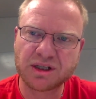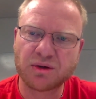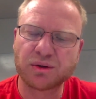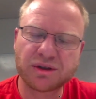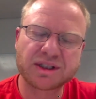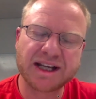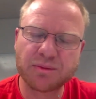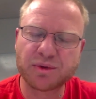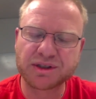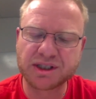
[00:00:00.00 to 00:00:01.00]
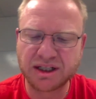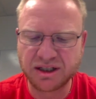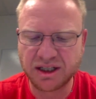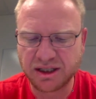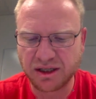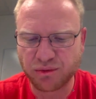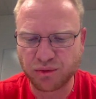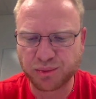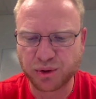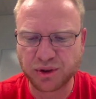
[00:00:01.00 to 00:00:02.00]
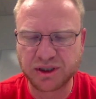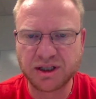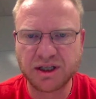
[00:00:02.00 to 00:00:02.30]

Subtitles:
all the tables underneath that report,